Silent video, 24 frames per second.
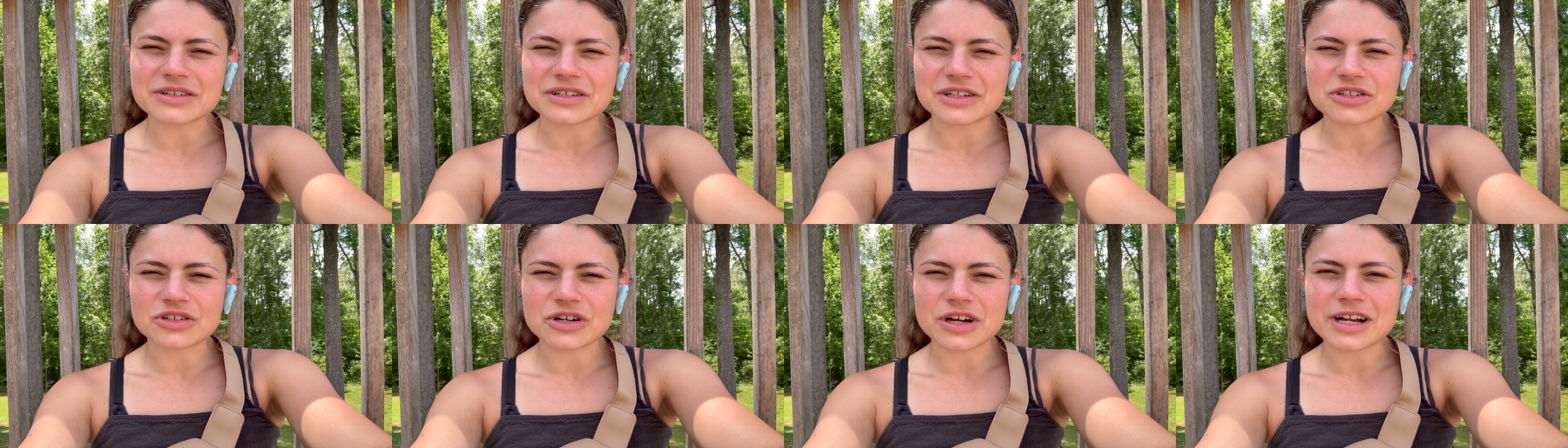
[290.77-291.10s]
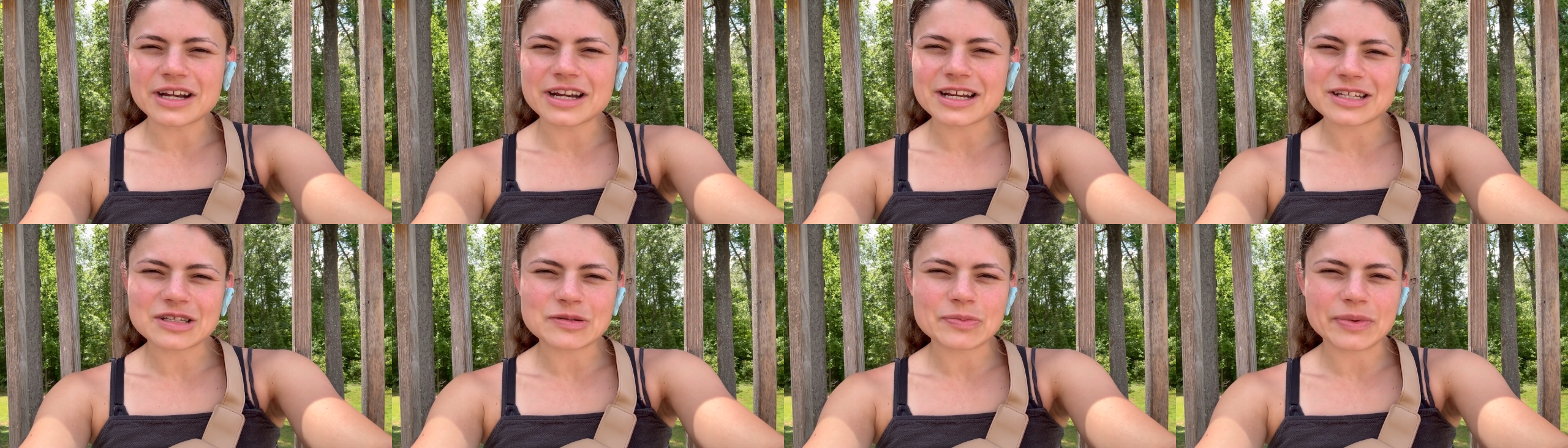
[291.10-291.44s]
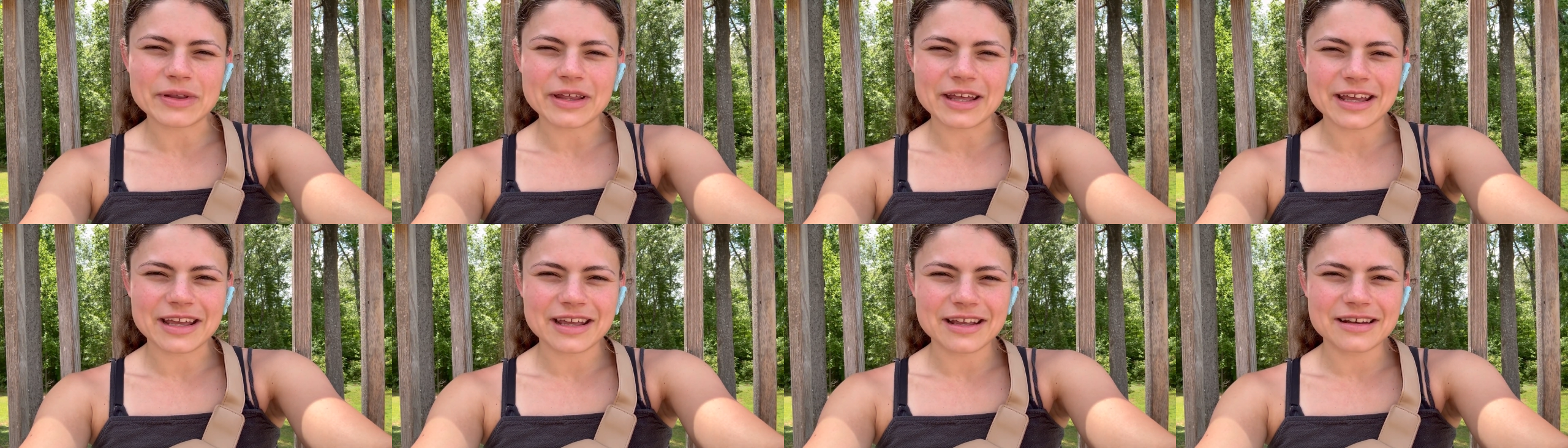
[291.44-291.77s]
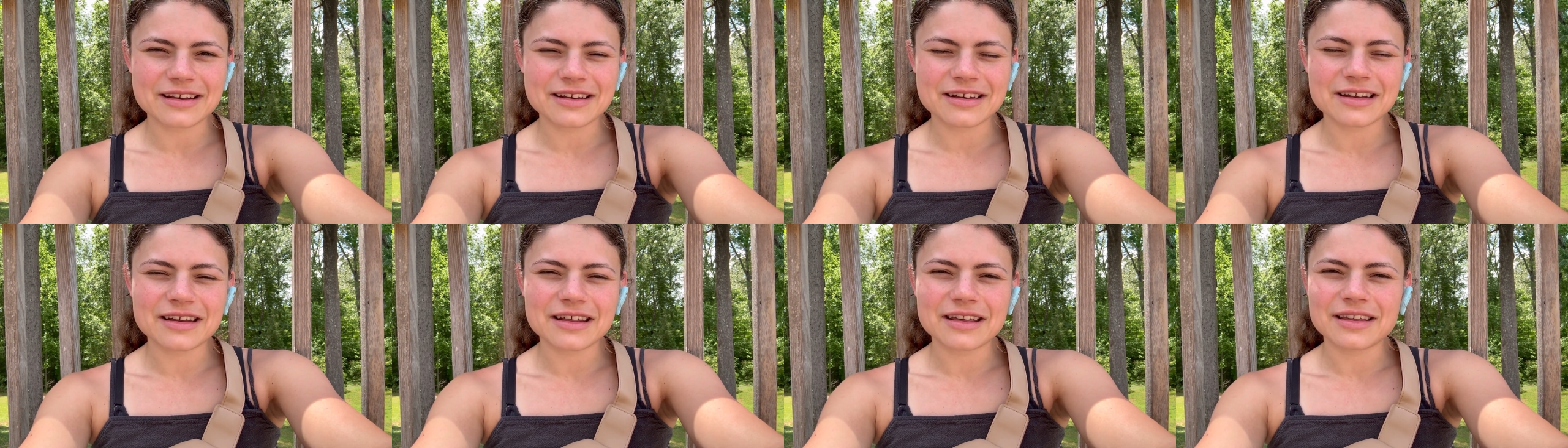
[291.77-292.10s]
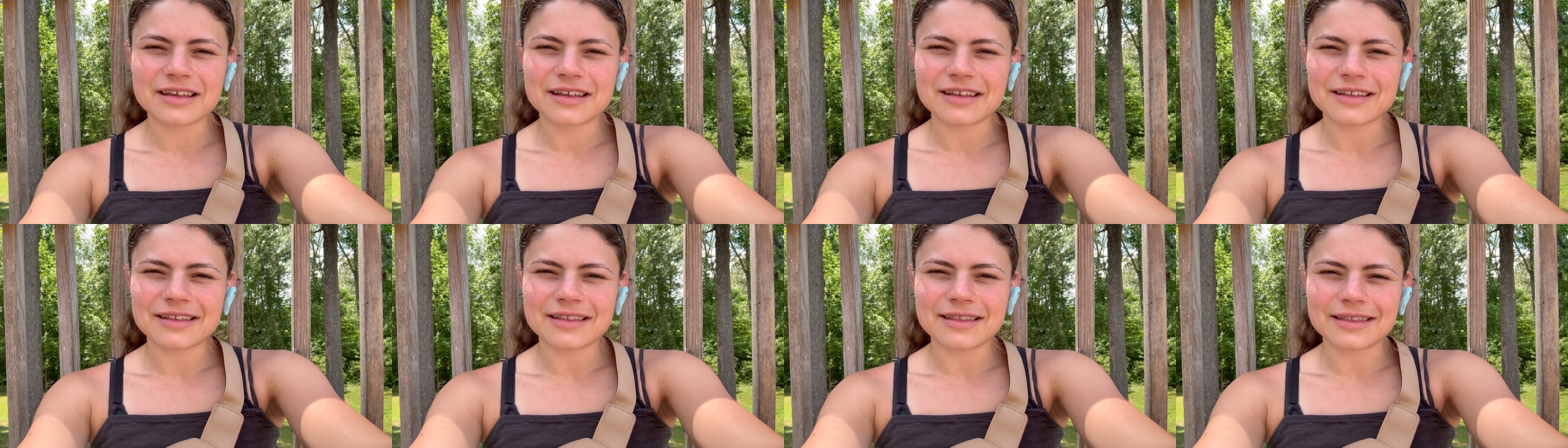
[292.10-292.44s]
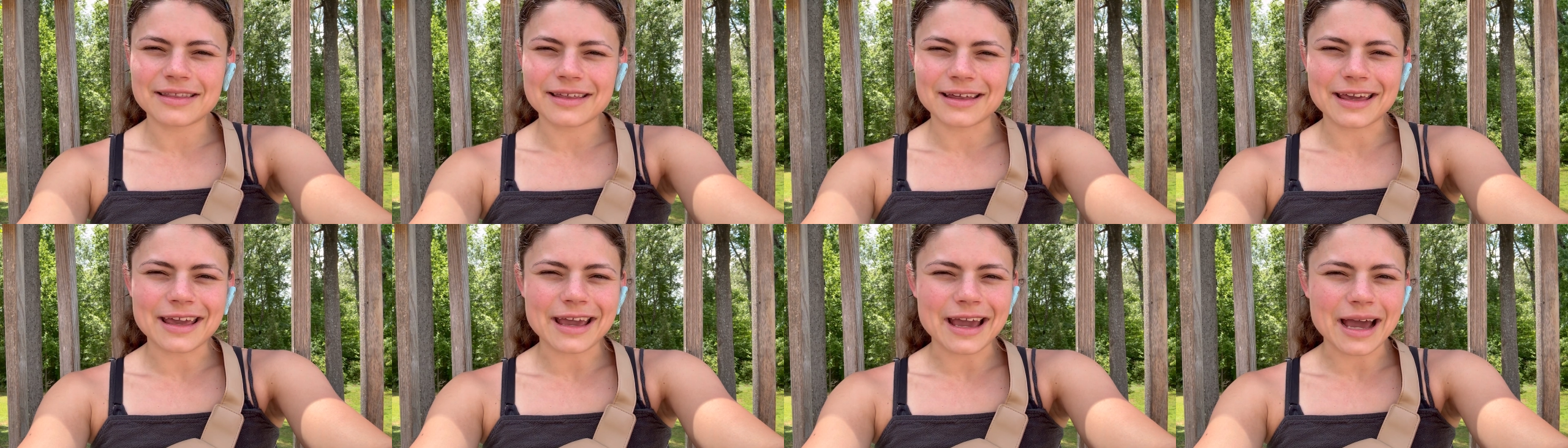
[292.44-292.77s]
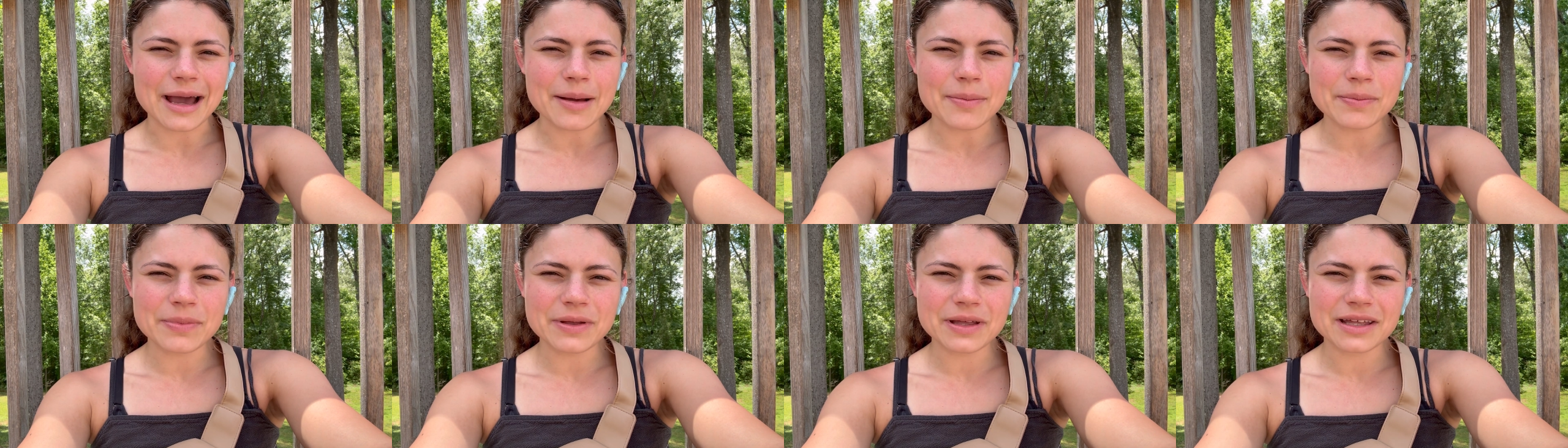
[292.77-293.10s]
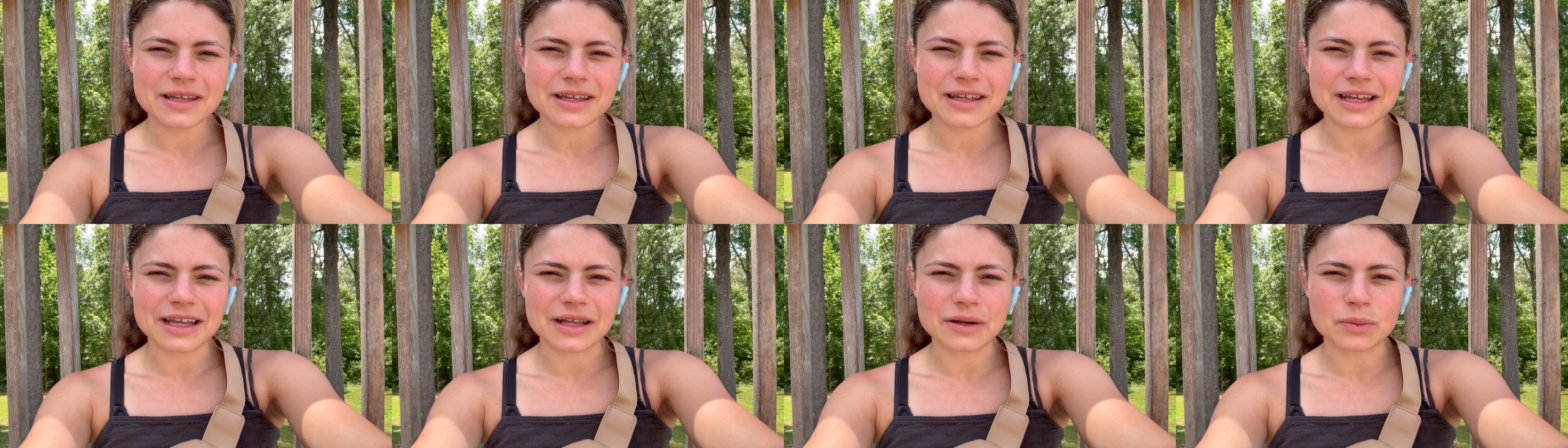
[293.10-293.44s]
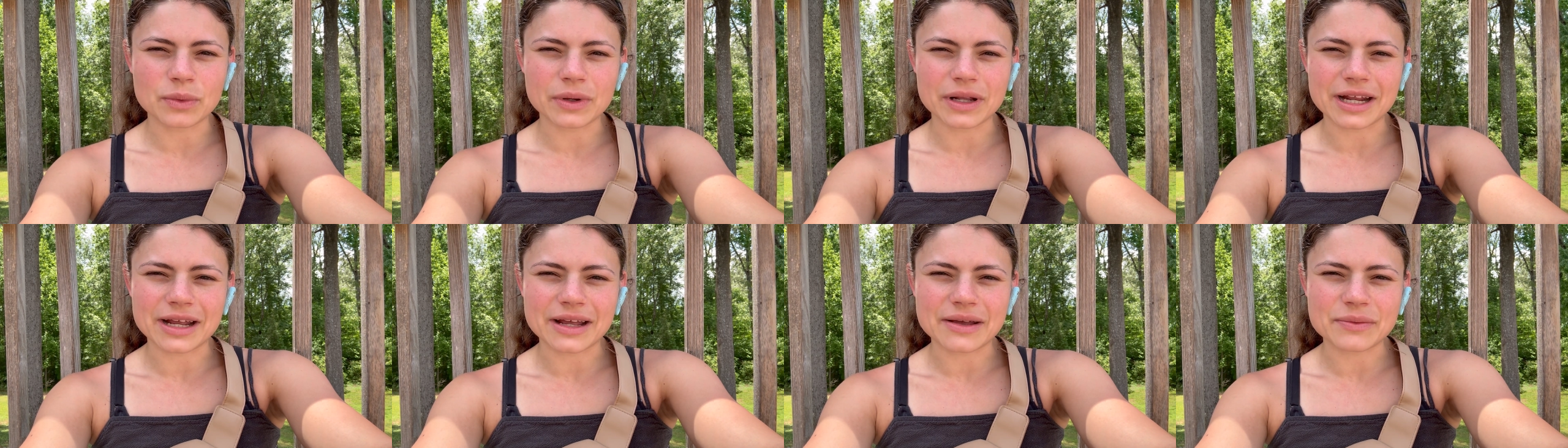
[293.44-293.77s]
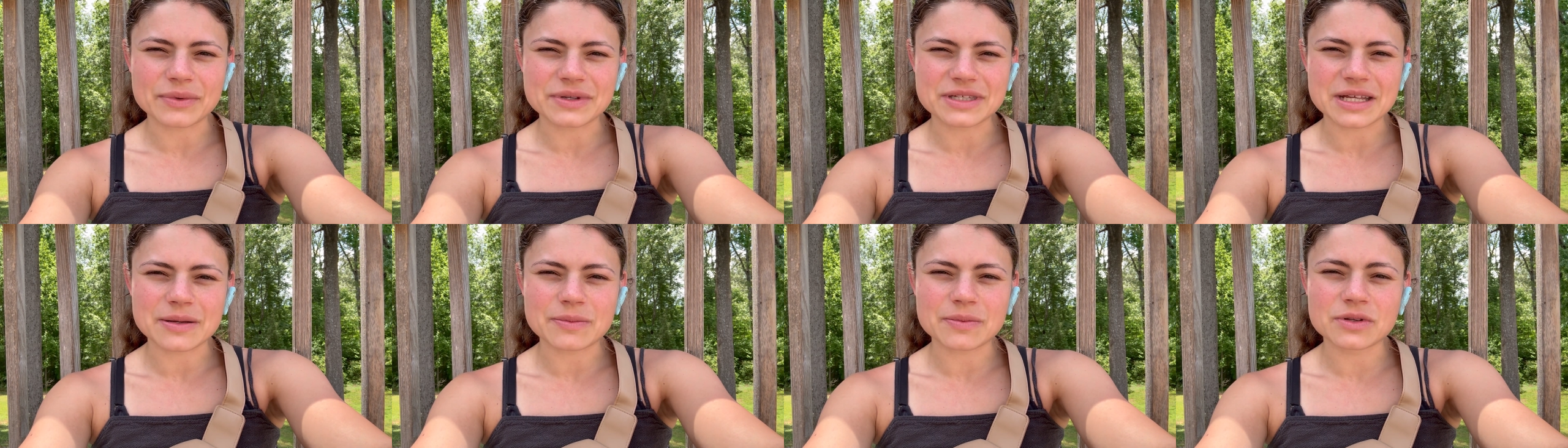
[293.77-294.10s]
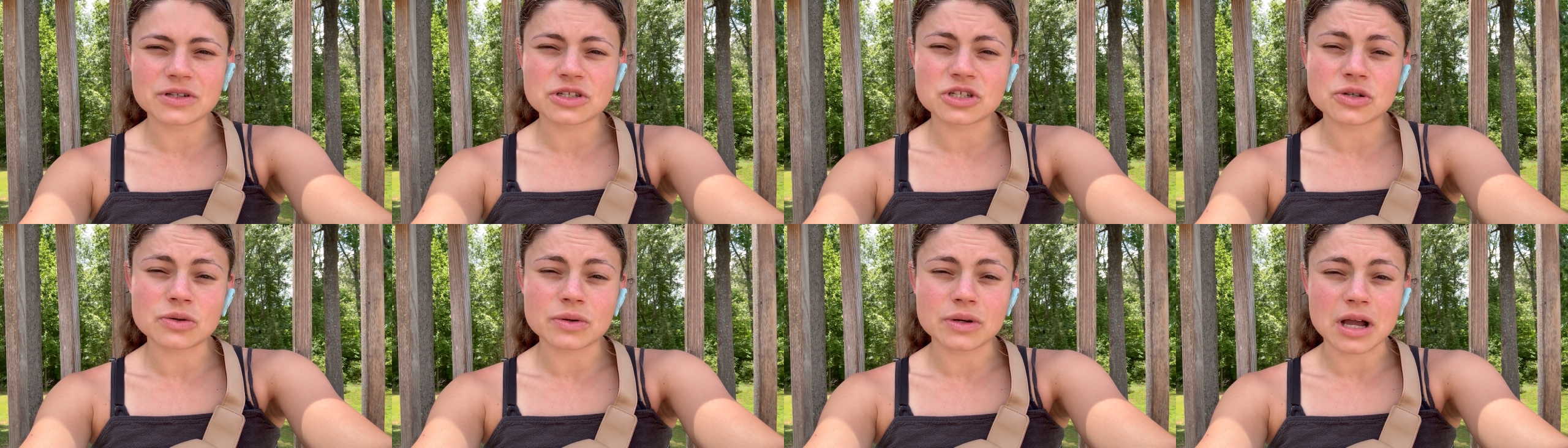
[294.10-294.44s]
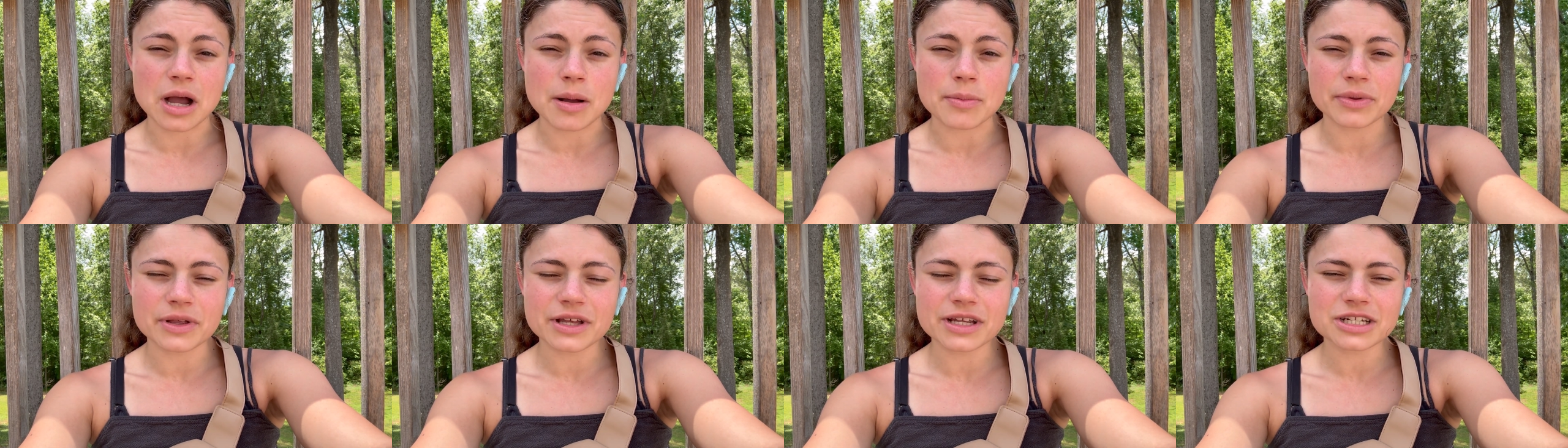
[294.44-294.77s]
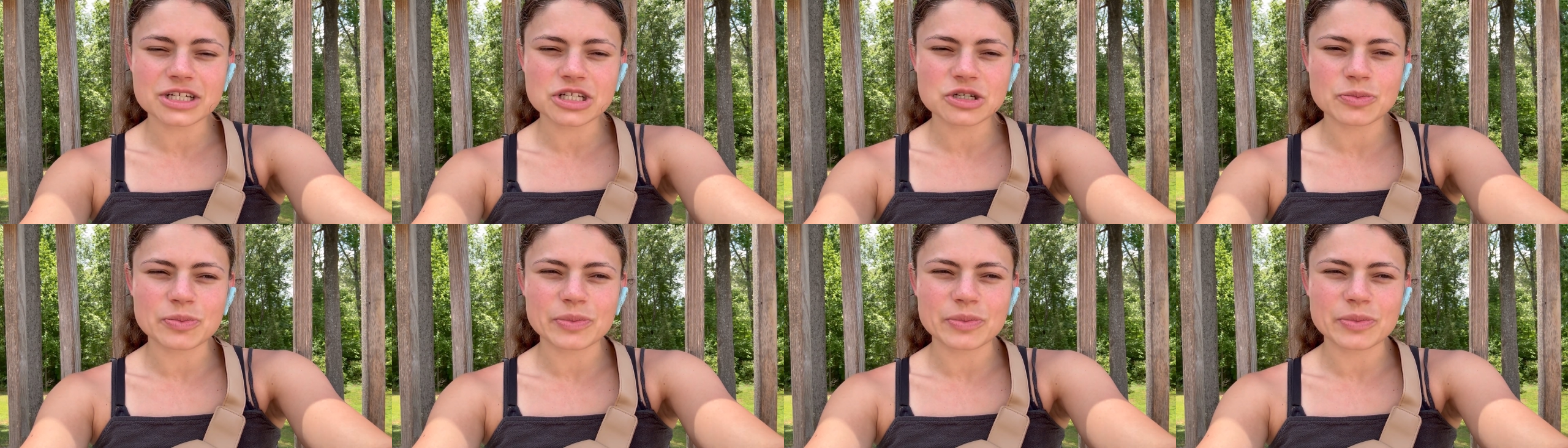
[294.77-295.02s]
I'll try and explain the gap and what I was able to accomplish,